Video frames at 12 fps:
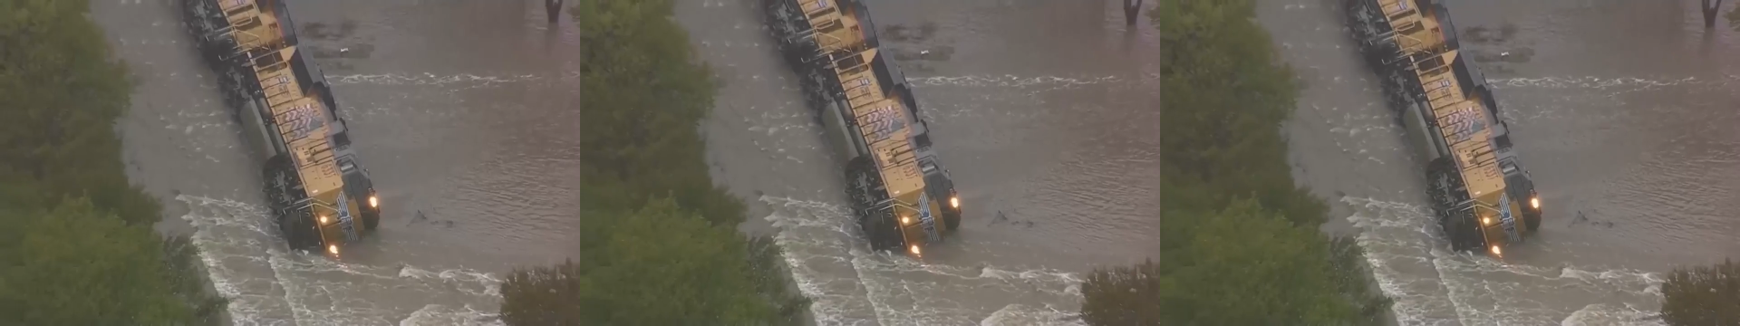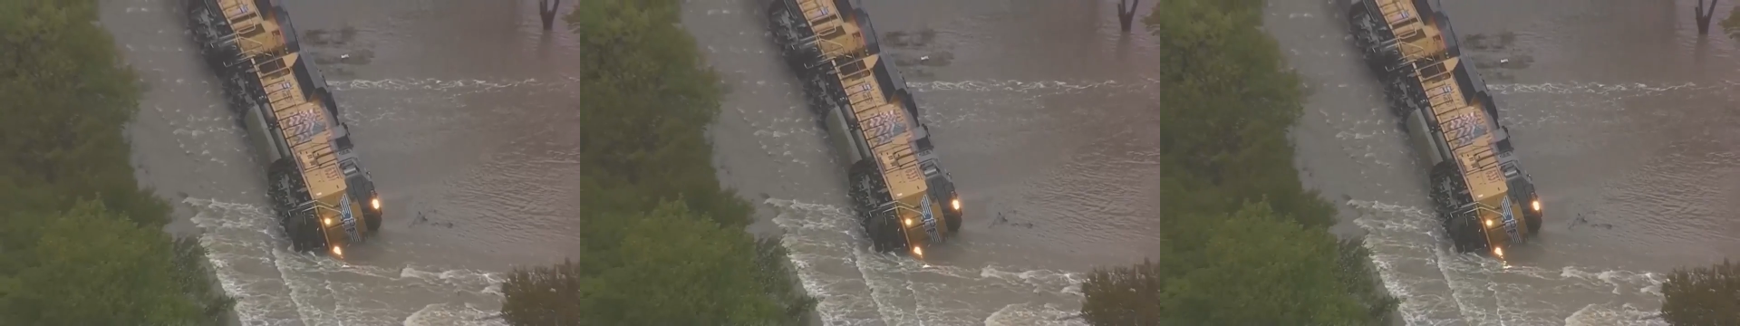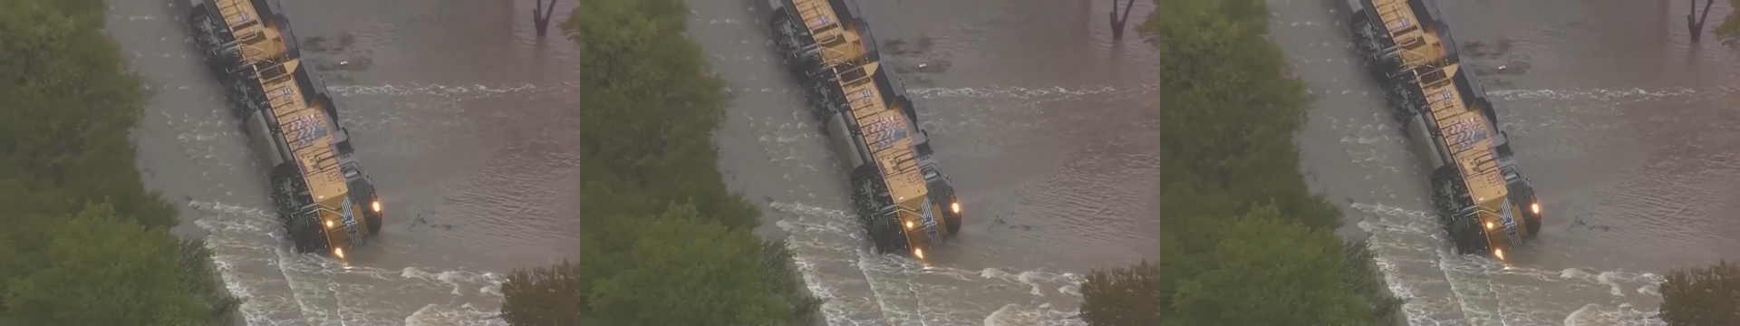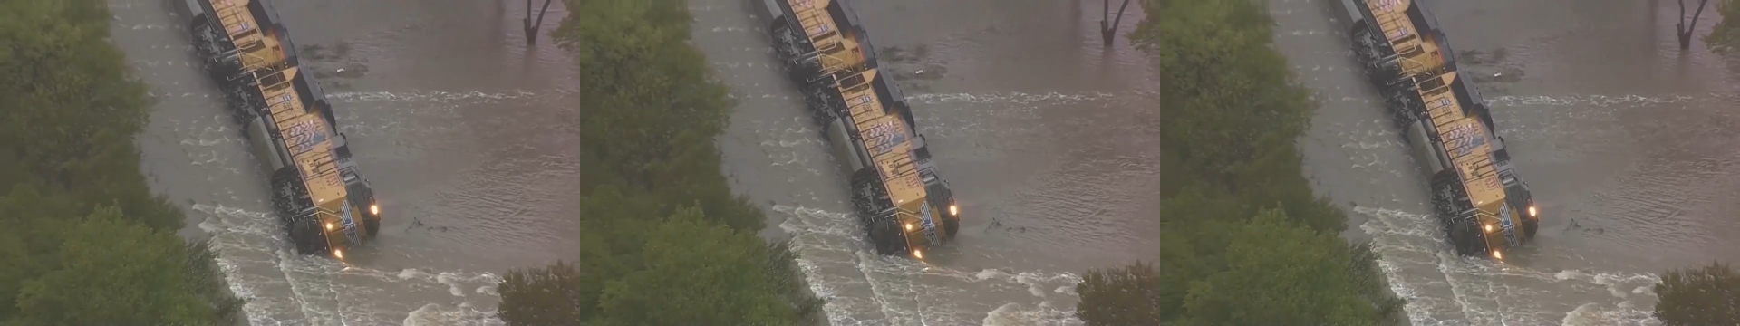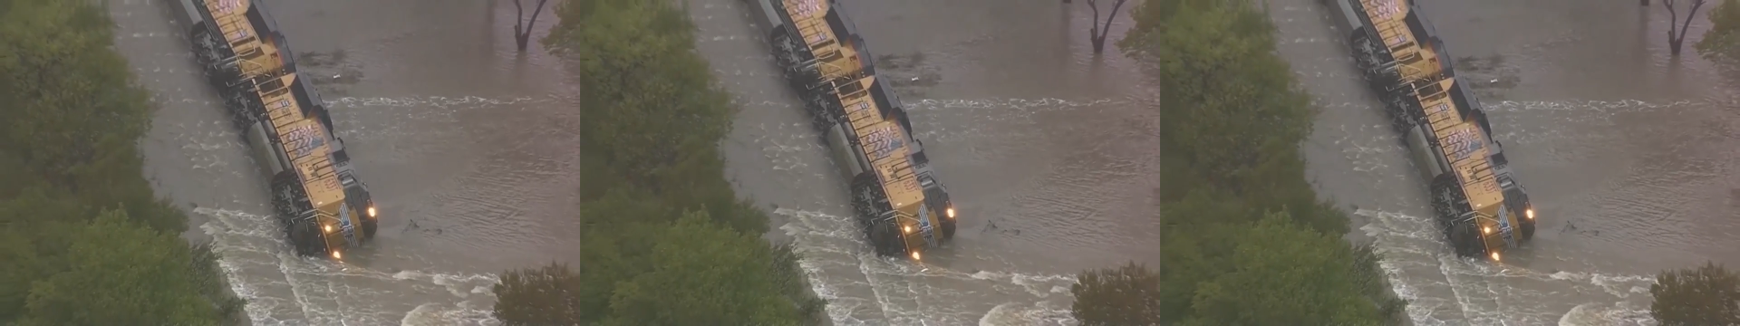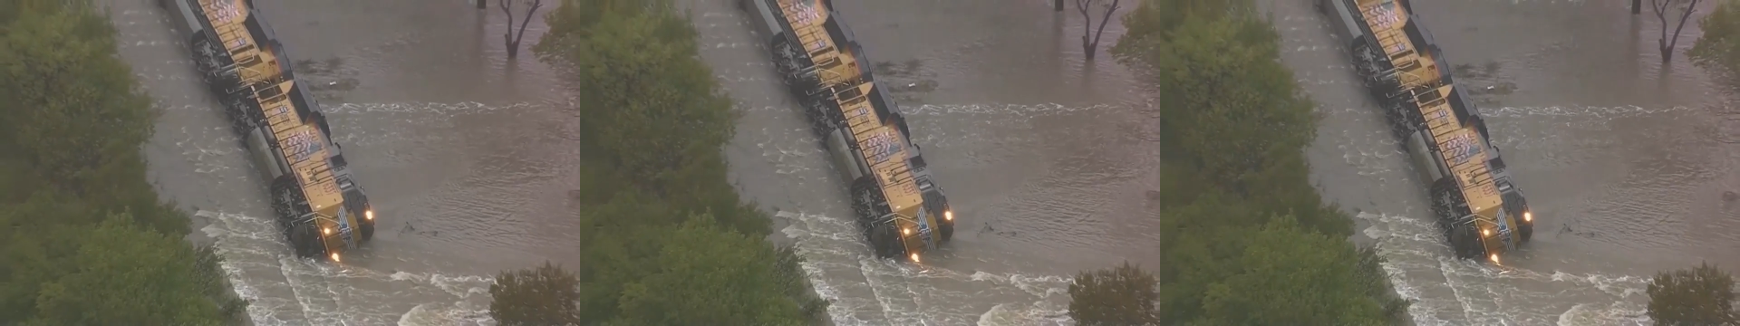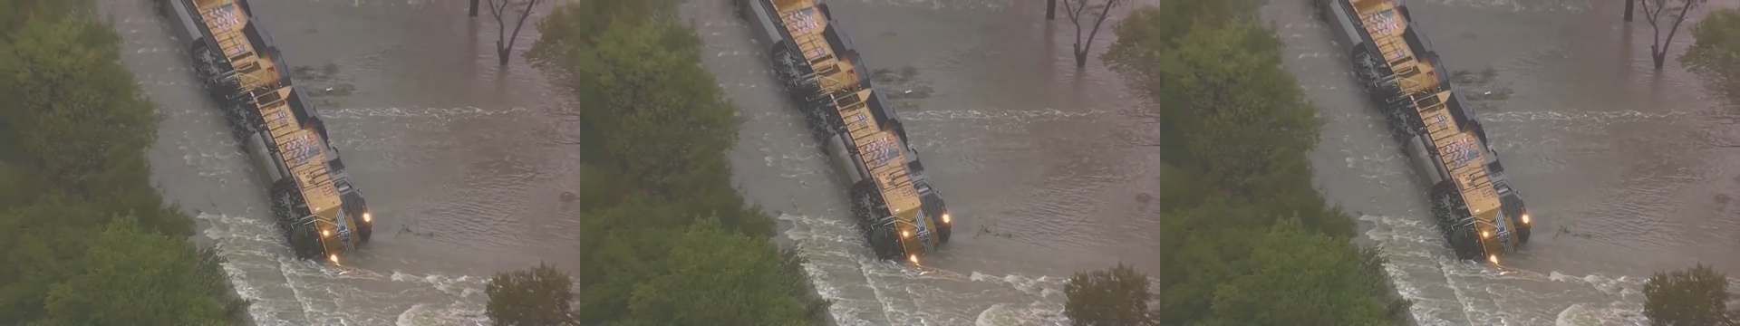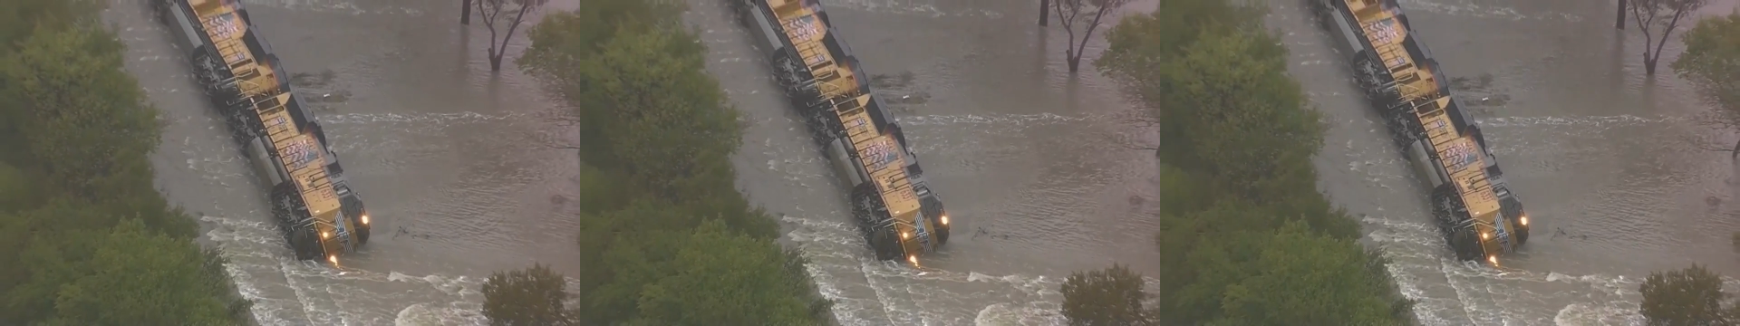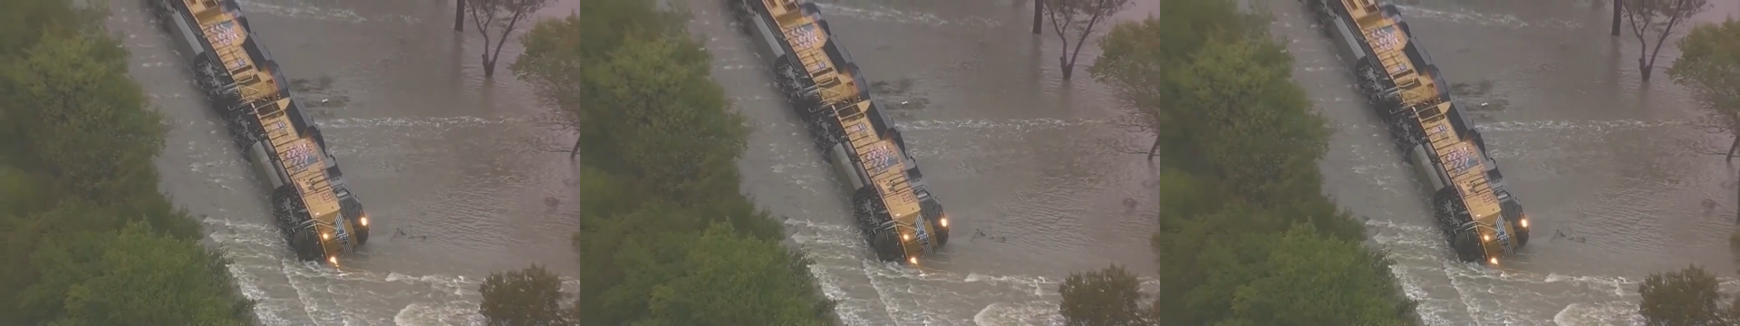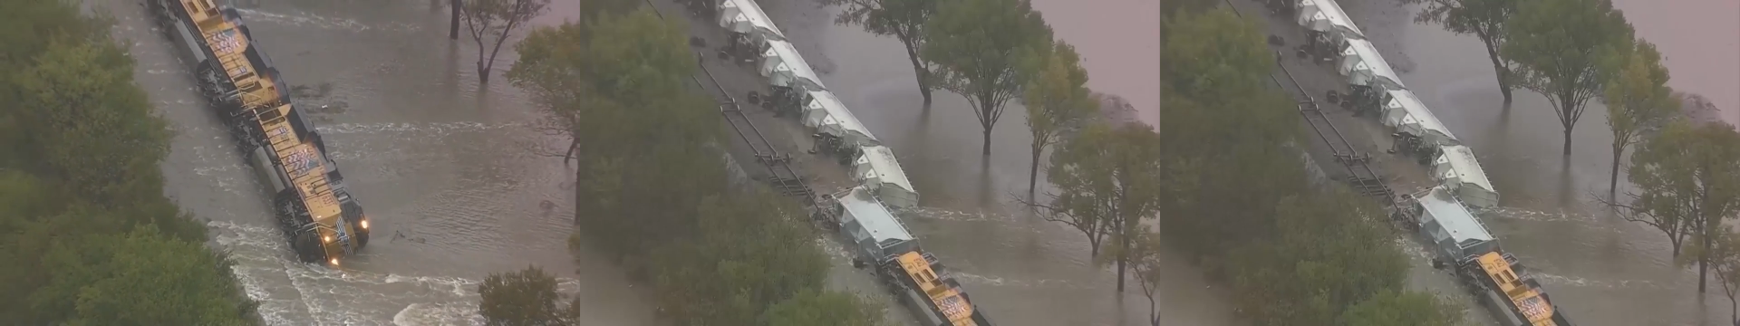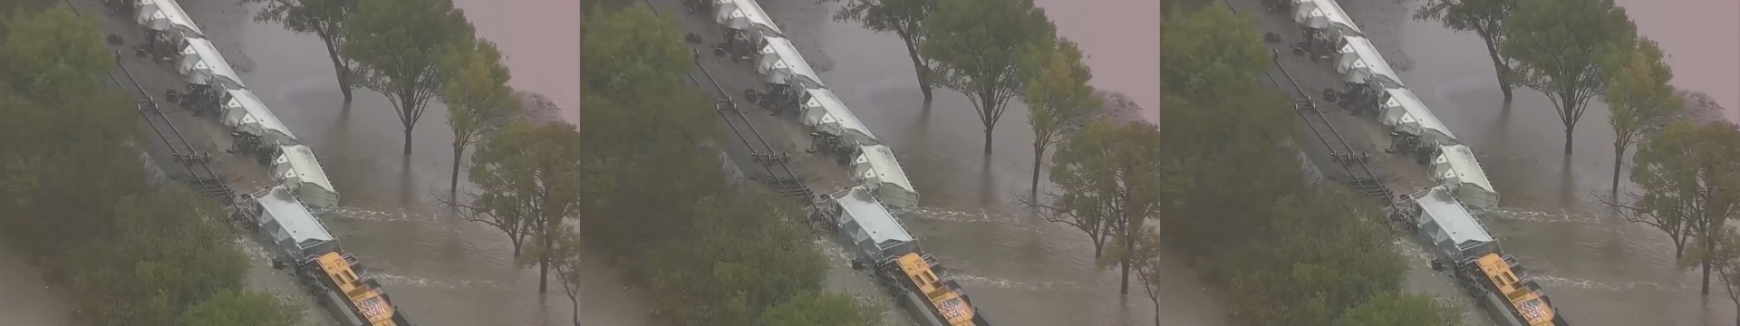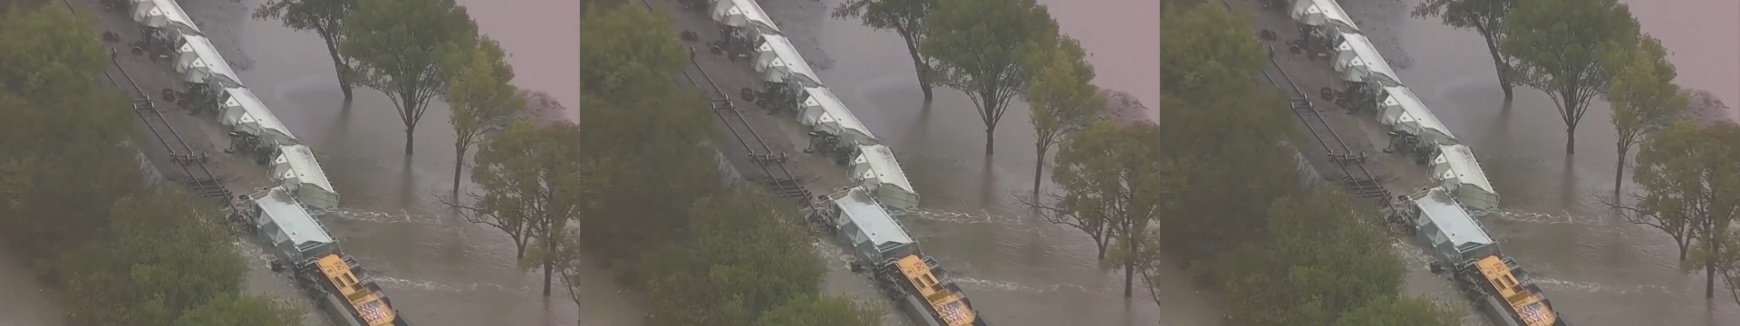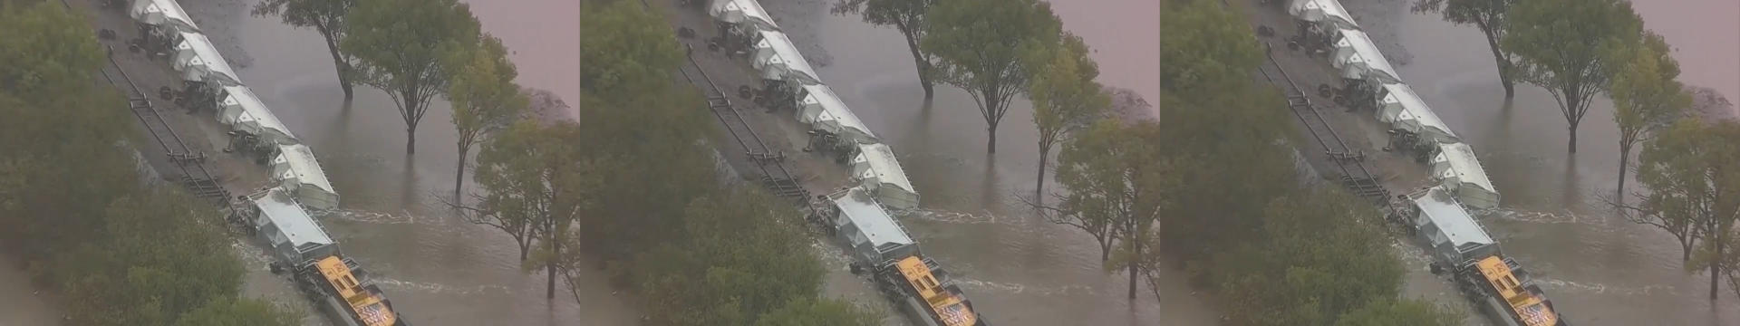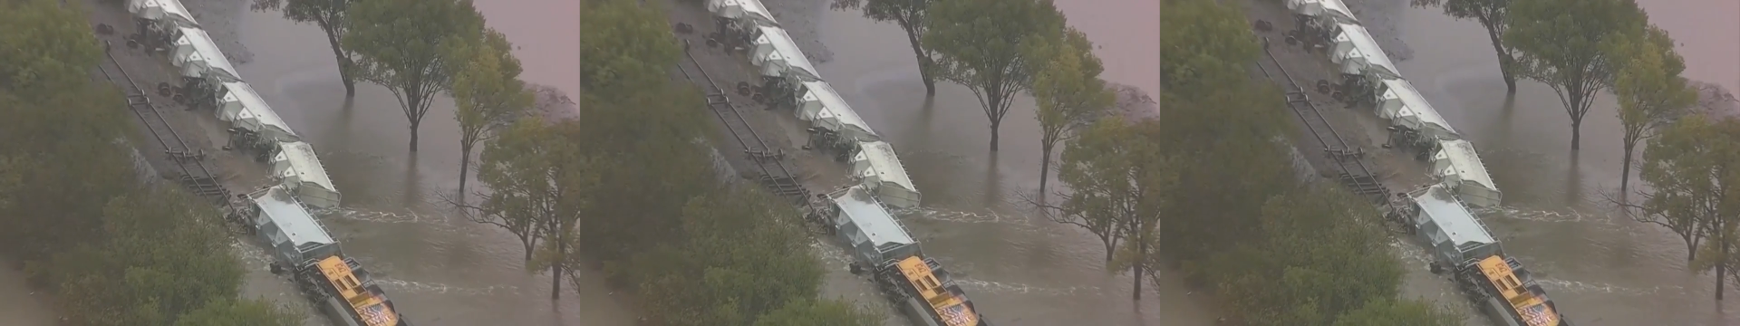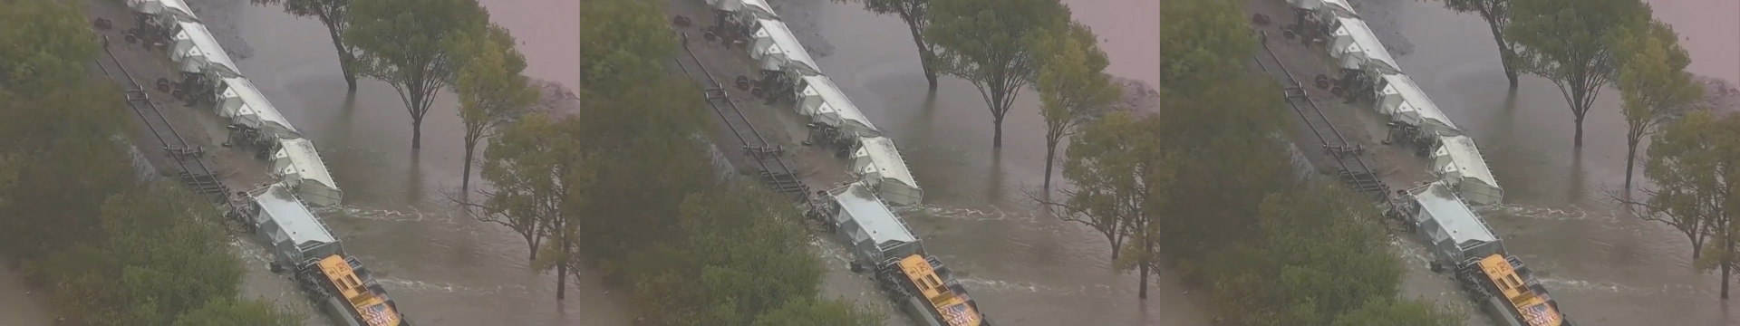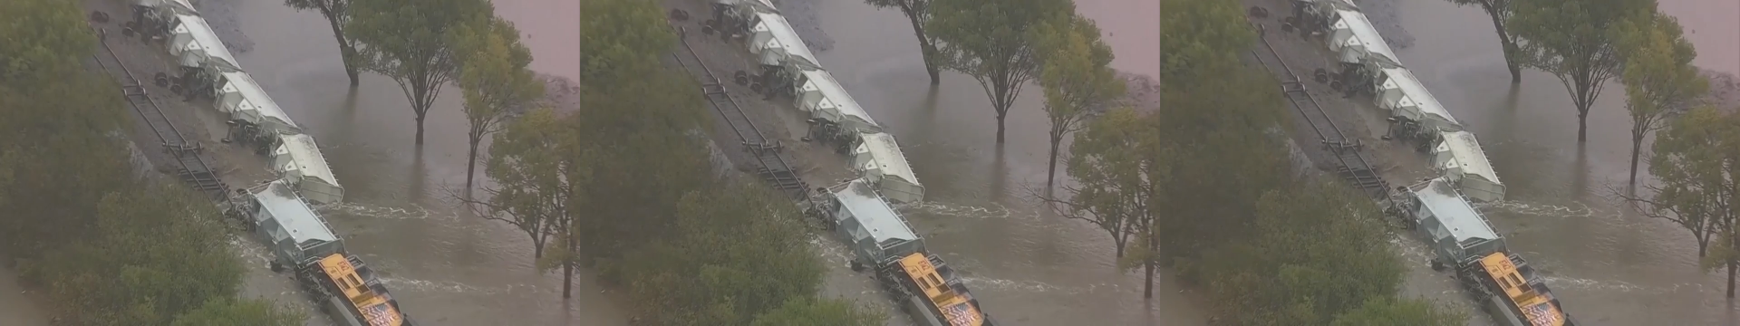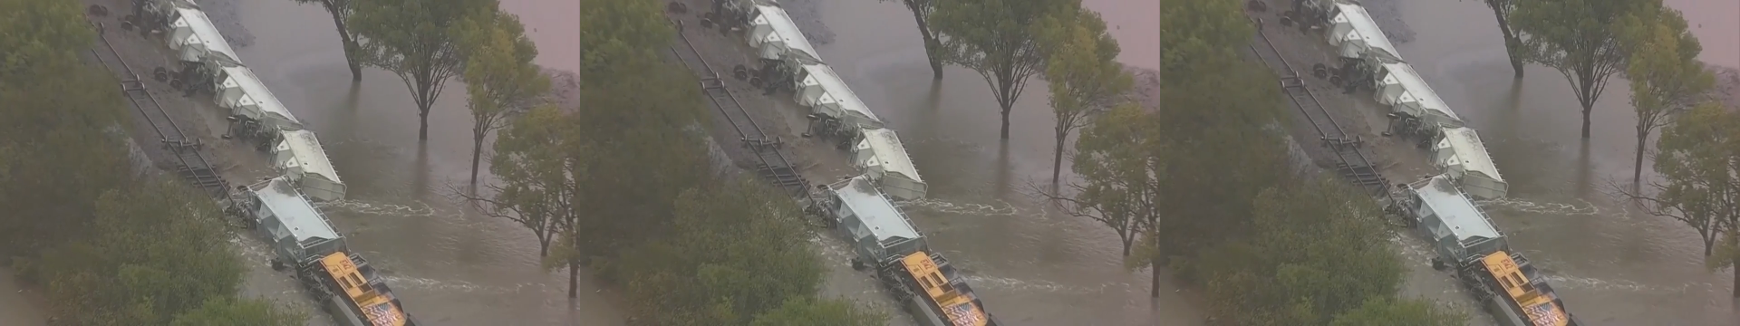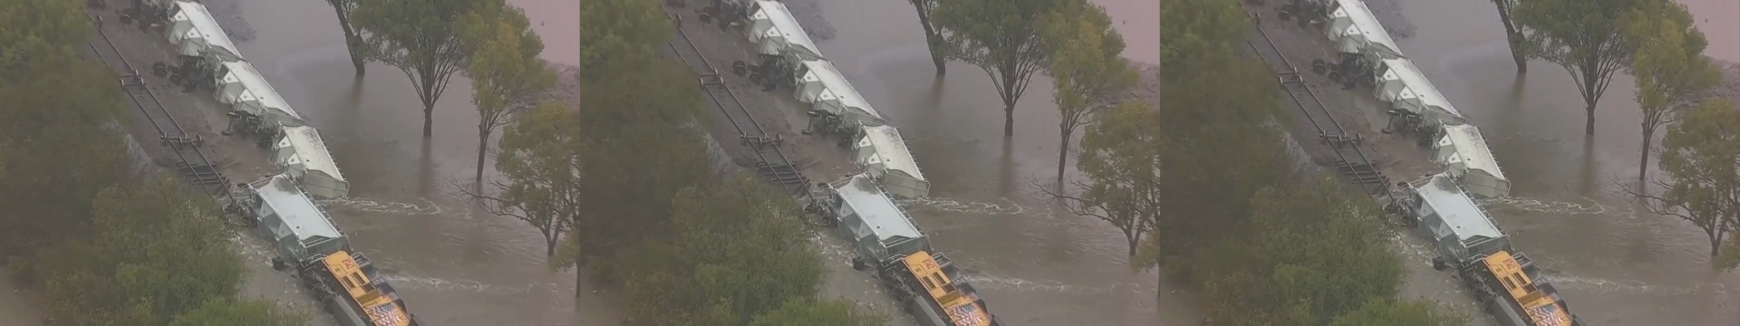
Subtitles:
(no speaker visible)